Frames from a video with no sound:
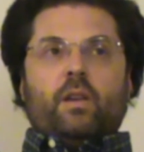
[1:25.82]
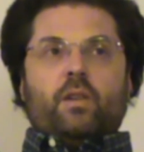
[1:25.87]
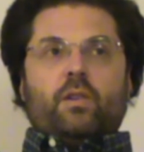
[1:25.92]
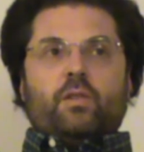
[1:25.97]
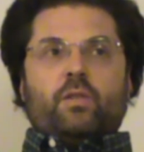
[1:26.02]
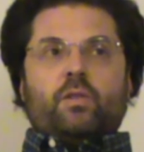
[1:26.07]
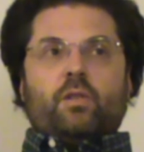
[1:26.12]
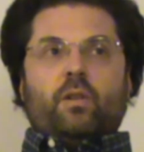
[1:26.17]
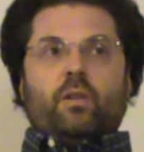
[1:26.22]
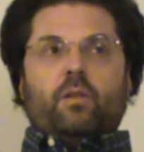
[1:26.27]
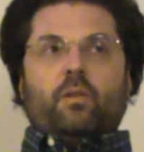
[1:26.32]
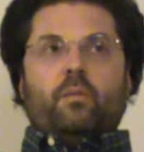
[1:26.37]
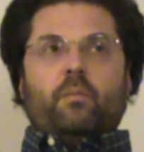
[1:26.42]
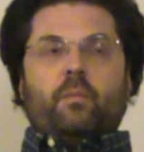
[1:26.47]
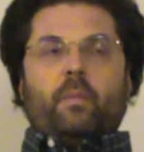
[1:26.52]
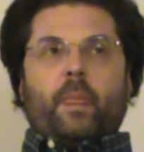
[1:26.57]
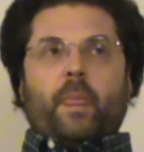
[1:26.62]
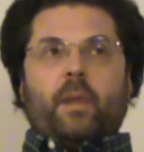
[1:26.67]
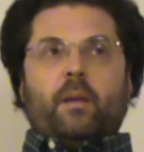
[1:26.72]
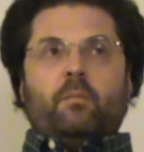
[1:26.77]
So
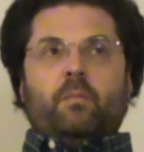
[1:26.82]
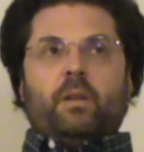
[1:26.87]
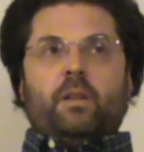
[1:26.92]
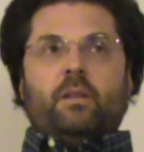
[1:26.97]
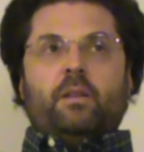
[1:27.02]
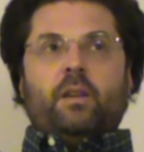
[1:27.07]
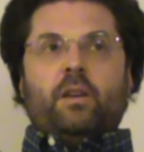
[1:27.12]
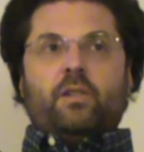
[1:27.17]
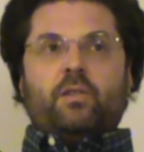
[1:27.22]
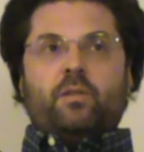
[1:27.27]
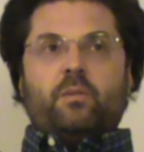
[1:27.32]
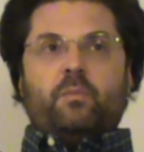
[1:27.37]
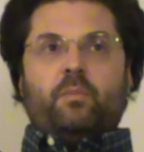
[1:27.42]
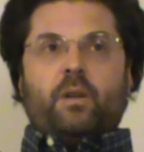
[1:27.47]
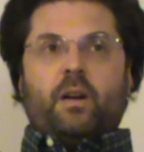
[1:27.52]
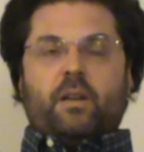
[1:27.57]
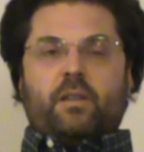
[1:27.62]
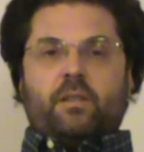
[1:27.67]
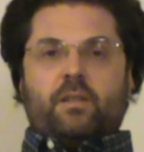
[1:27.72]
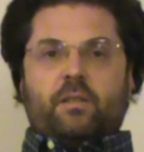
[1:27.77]
meditation
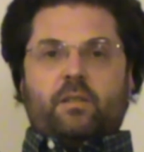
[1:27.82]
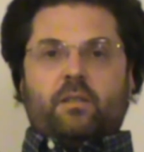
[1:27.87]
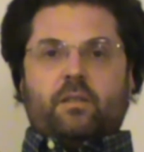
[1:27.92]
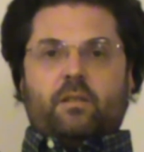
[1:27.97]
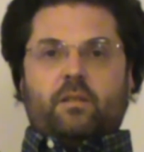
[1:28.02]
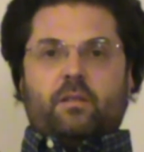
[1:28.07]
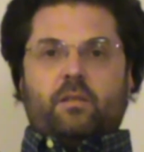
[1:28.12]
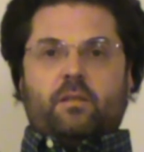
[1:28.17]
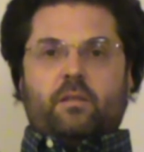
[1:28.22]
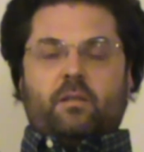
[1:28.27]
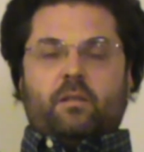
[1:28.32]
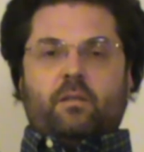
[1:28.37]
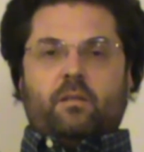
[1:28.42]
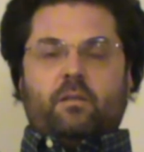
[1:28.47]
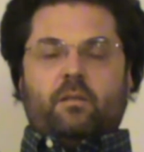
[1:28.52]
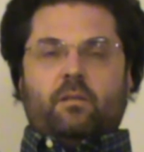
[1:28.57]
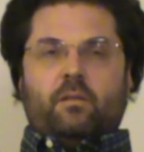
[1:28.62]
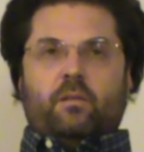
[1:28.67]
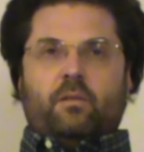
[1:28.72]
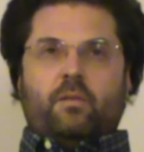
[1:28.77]
practices,
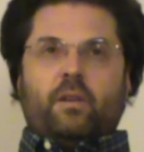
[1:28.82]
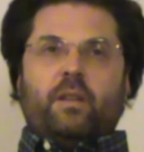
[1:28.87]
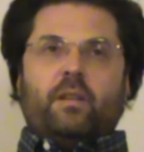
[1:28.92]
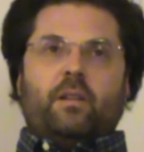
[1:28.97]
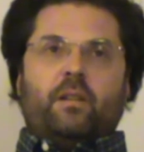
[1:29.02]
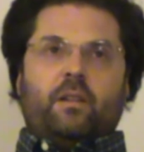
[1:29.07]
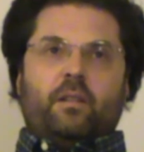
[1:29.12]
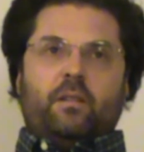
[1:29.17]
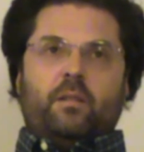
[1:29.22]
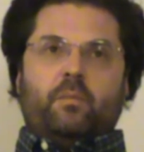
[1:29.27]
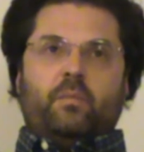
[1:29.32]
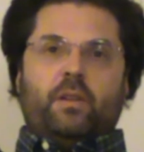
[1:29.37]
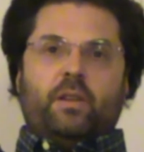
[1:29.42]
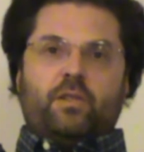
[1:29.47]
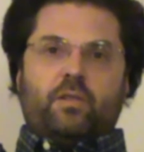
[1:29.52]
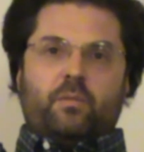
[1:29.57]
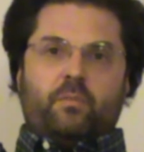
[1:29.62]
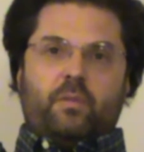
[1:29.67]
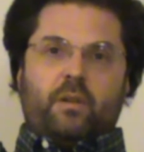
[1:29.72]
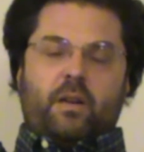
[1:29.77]
or rather
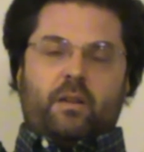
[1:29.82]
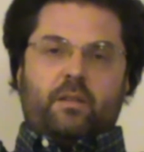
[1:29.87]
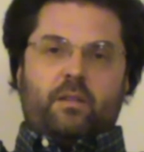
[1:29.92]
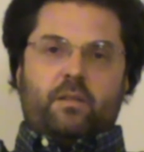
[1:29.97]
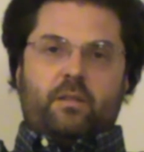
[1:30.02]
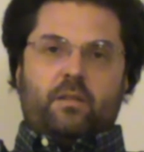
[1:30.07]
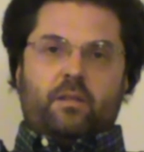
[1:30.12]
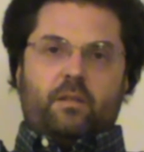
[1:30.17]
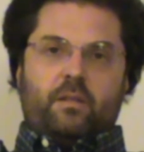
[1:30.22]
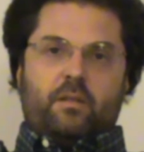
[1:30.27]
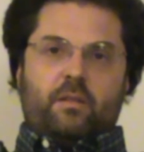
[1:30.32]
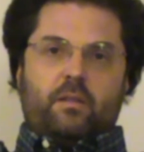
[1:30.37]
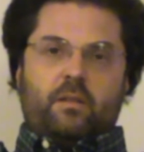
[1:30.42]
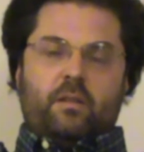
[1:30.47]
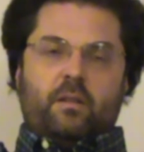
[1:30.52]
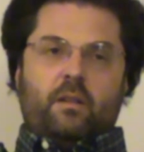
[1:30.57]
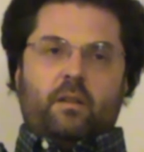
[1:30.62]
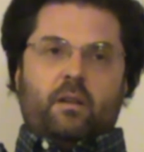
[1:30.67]
contemplation practices,